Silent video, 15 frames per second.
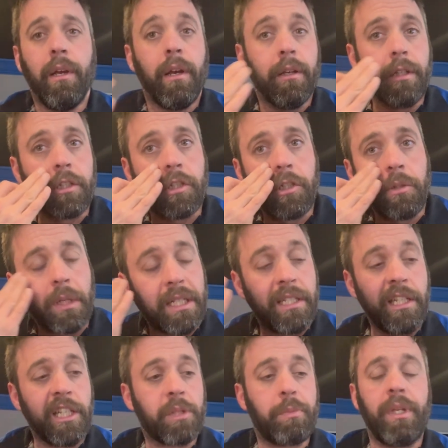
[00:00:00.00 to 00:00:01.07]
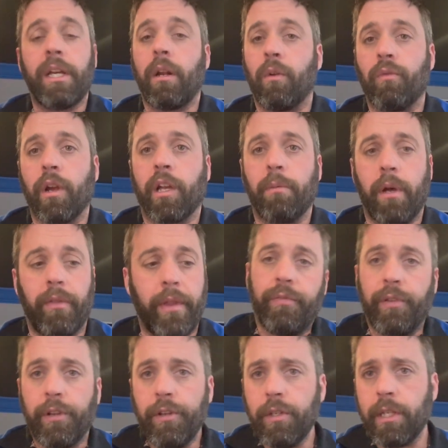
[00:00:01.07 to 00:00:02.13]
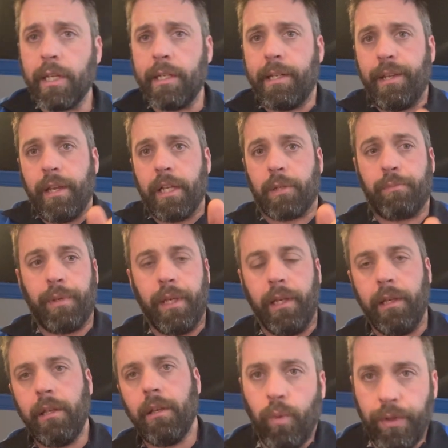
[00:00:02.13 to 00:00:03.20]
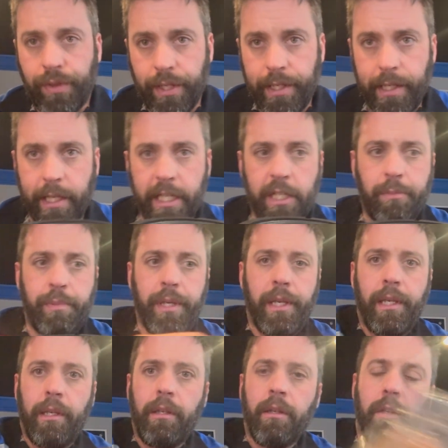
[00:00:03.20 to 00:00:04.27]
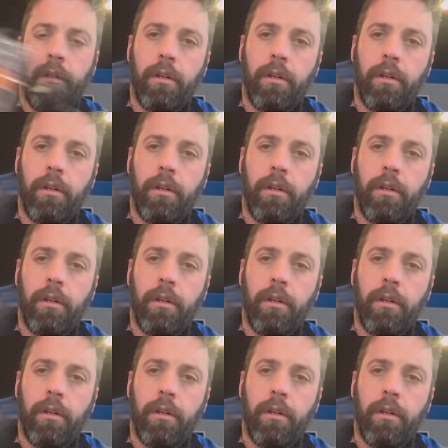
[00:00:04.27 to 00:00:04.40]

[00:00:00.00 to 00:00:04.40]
Unless you're doing a DSP, I don't recommend it. If you're using a DSP, with the DSP,